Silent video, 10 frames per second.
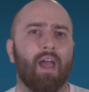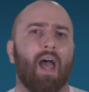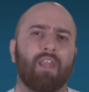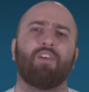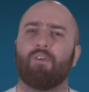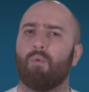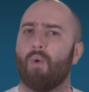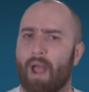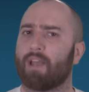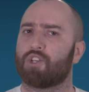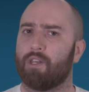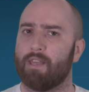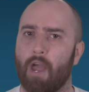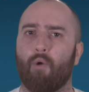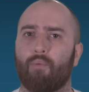and if it will actually
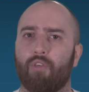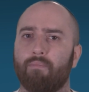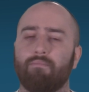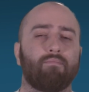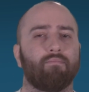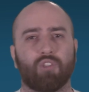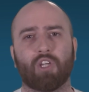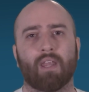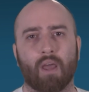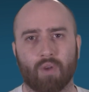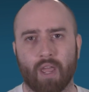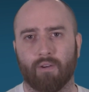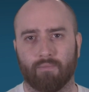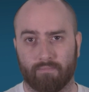help them. Check it out now.